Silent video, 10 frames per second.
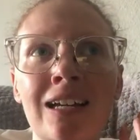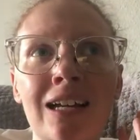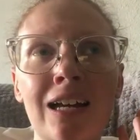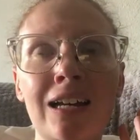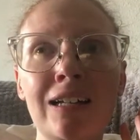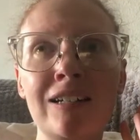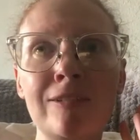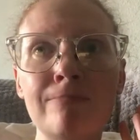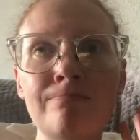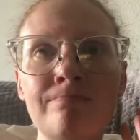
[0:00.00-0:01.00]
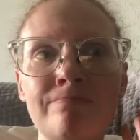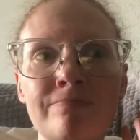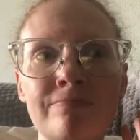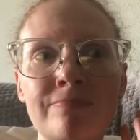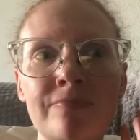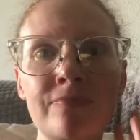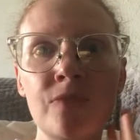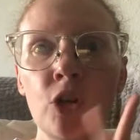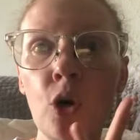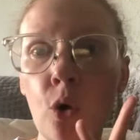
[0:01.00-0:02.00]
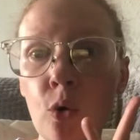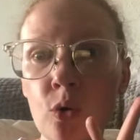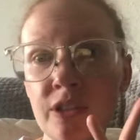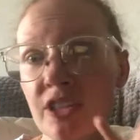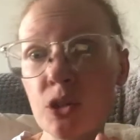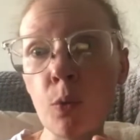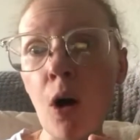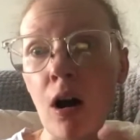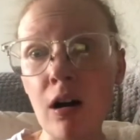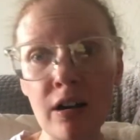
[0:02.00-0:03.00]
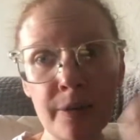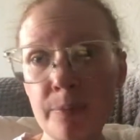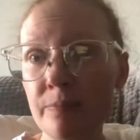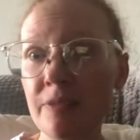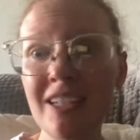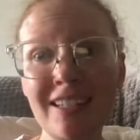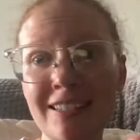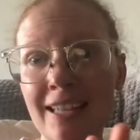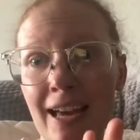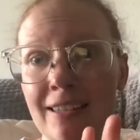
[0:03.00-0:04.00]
the goal is to walk to get the gas